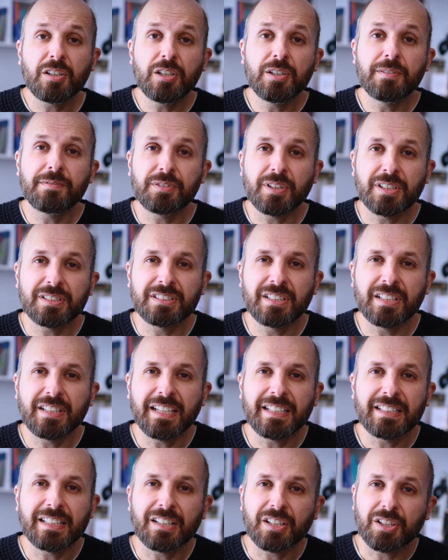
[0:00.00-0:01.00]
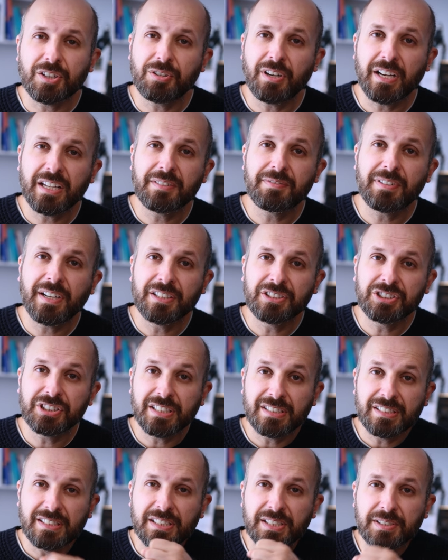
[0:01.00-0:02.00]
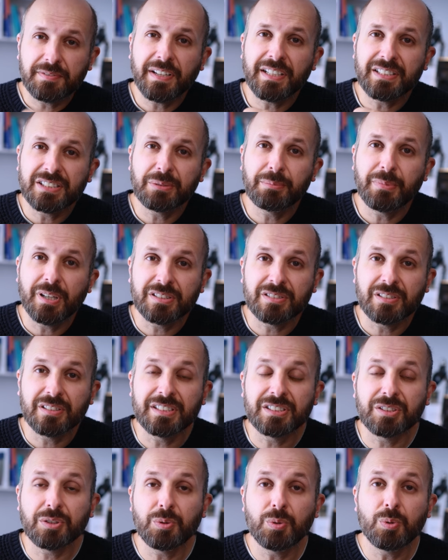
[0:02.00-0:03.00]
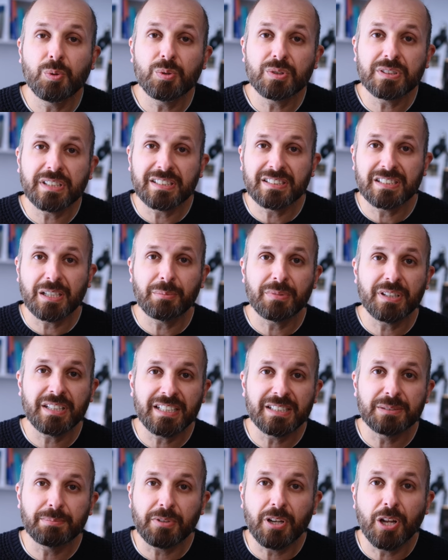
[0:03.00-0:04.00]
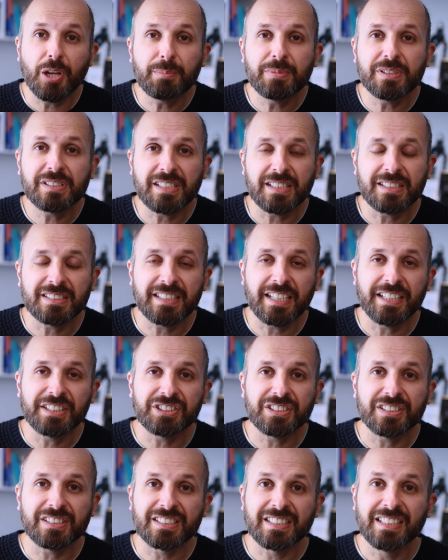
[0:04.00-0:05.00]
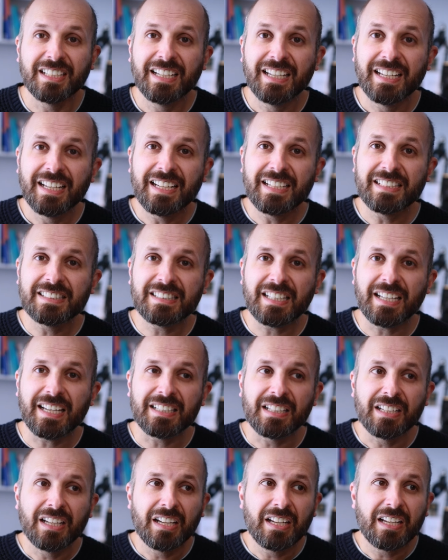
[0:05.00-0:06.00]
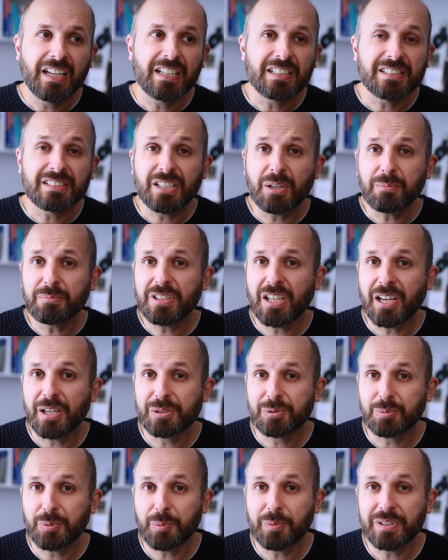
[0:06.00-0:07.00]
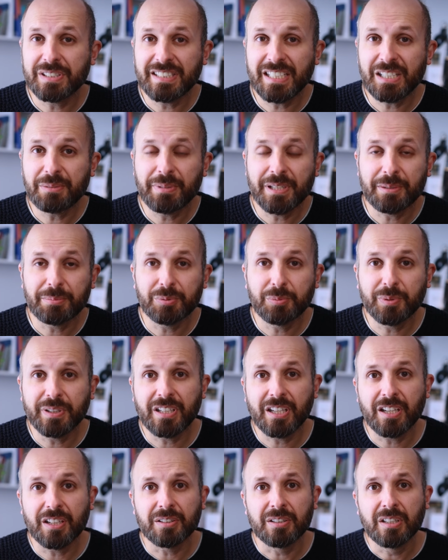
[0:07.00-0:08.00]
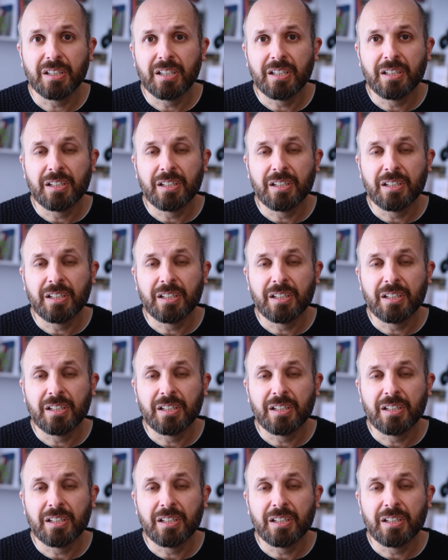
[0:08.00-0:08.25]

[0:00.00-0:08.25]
clue for us to think that the cricopharyngeus, the sphincter muscle, is causing some of these Globus sensations is that sometimes when we see people, we go,